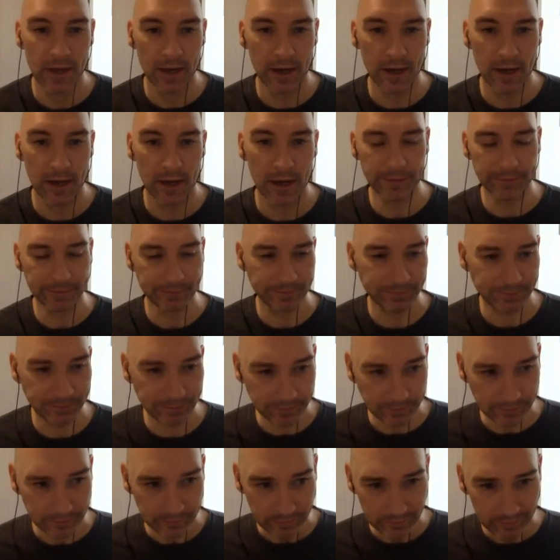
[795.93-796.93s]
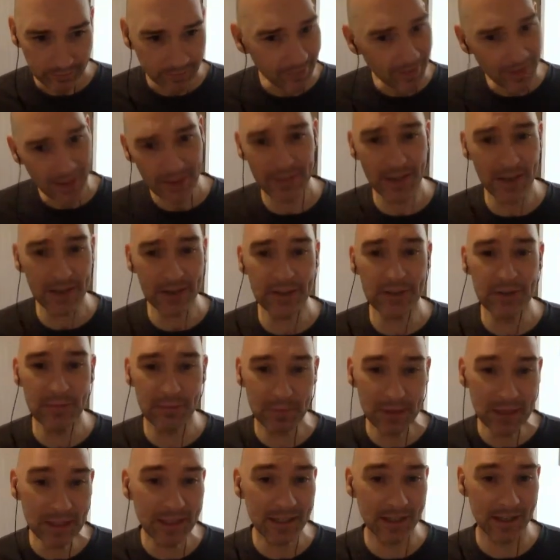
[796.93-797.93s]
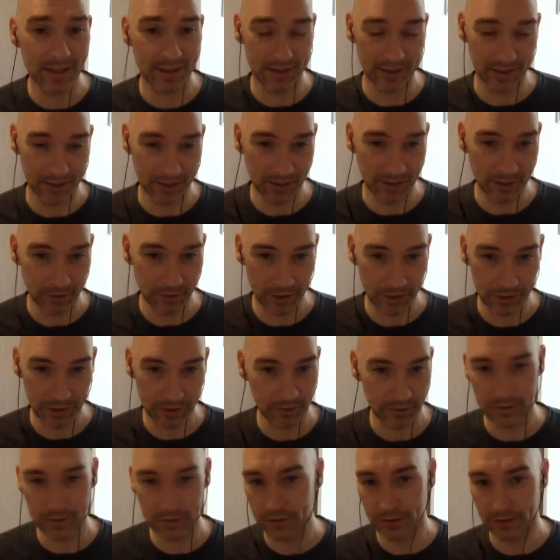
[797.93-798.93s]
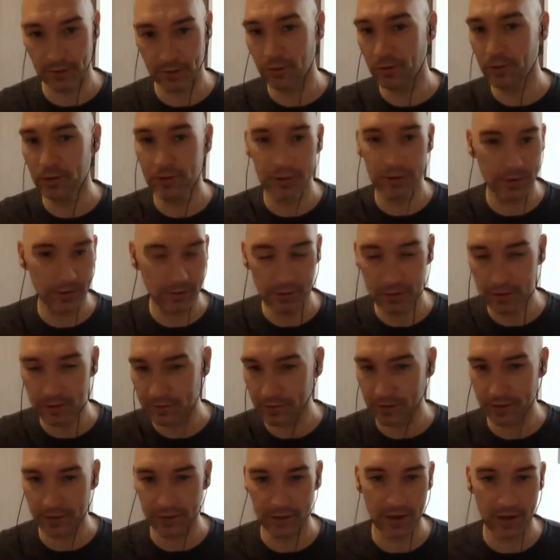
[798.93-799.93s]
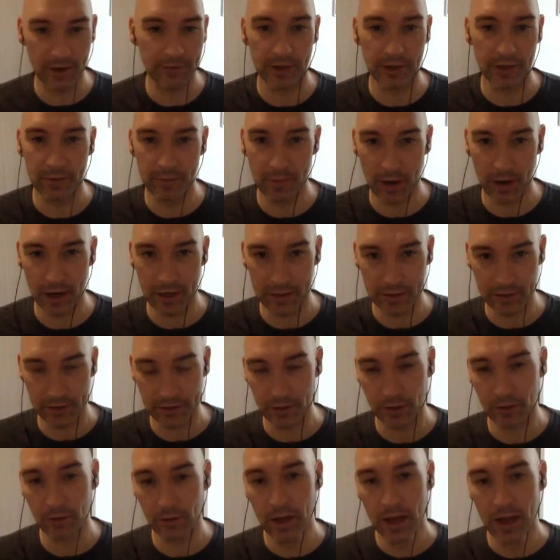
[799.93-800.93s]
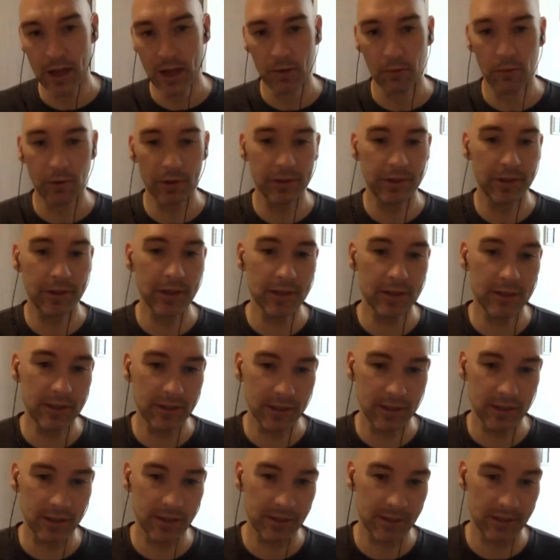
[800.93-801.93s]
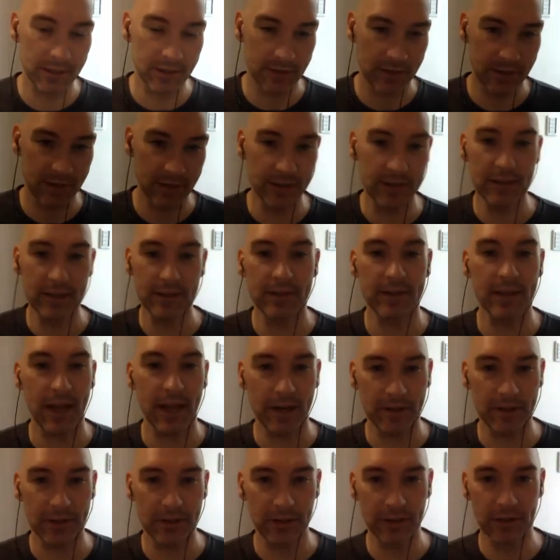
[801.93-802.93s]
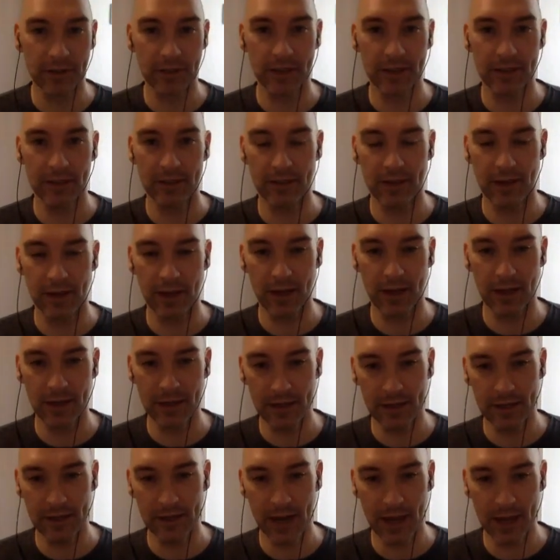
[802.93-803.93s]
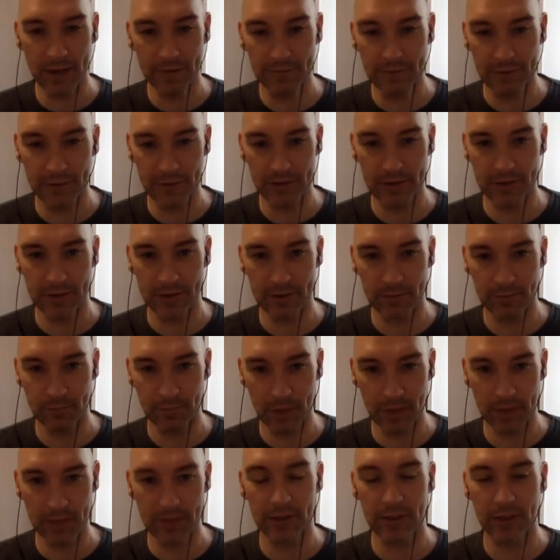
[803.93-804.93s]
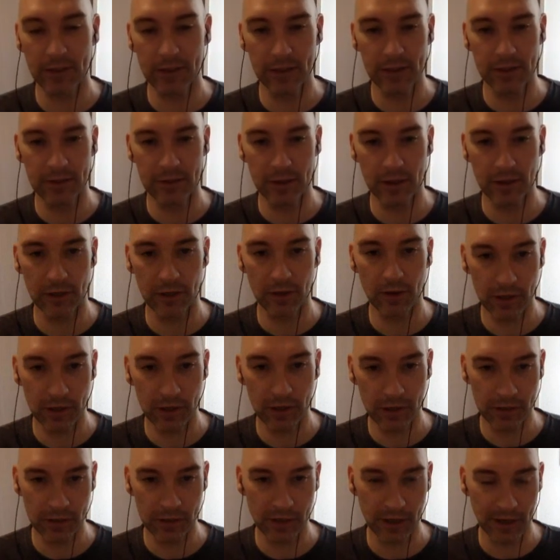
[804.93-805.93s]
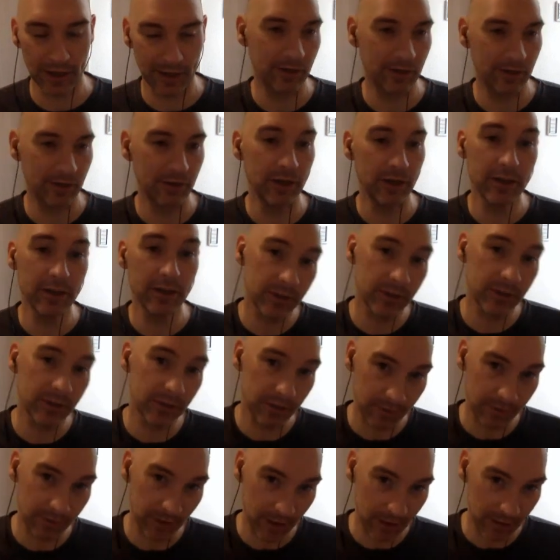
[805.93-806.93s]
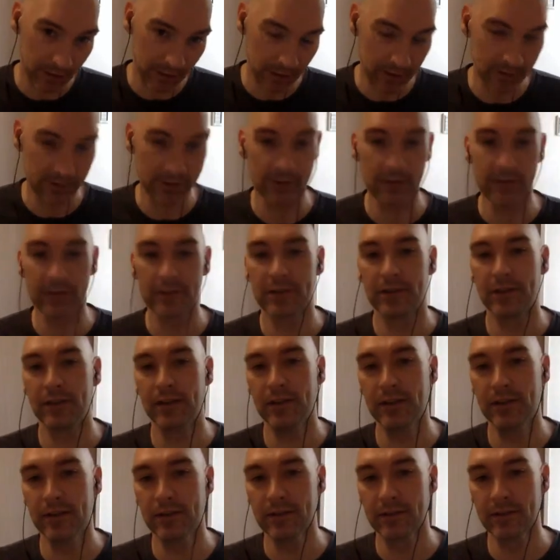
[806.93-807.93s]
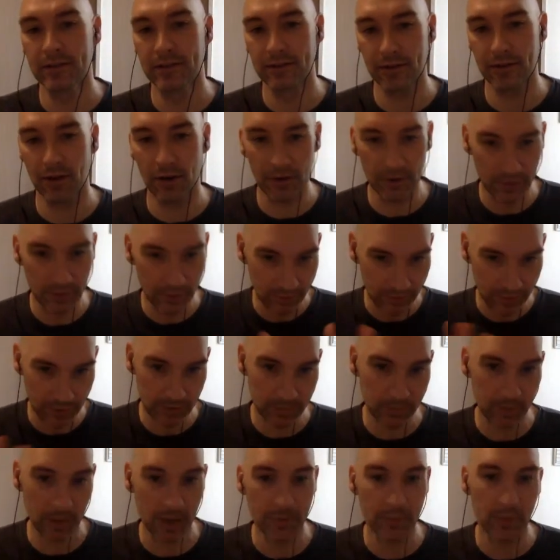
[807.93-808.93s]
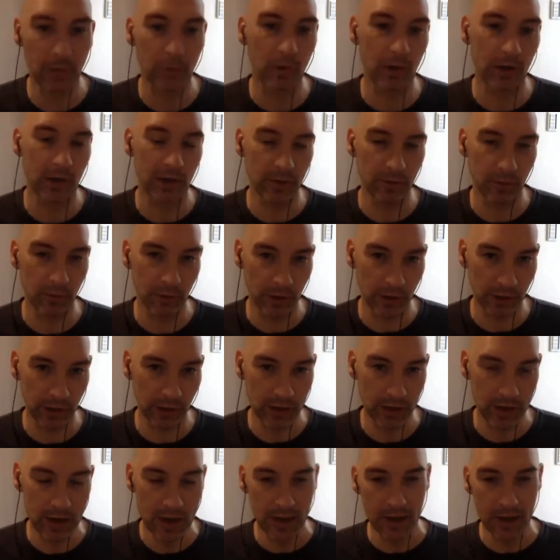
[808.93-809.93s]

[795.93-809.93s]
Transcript: That doesn't mean anything. Those are totally two different governing bodies. So what this is actually again, APHIS basically is going to go in and check, is your vet licensed? Is all of this paperwork in order?